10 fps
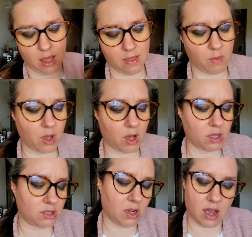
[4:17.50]
we
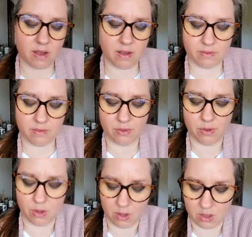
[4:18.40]
also have
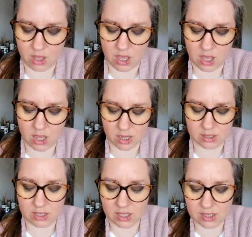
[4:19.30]
the
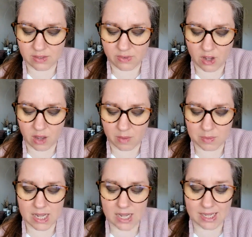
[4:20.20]
Six of Cups
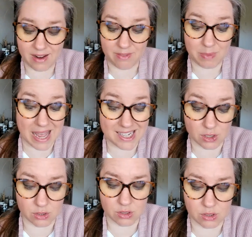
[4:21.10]
and Ten of
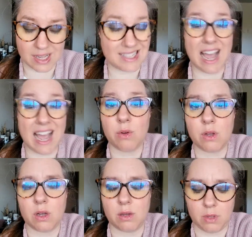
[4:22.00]
Pentacles as the outcome,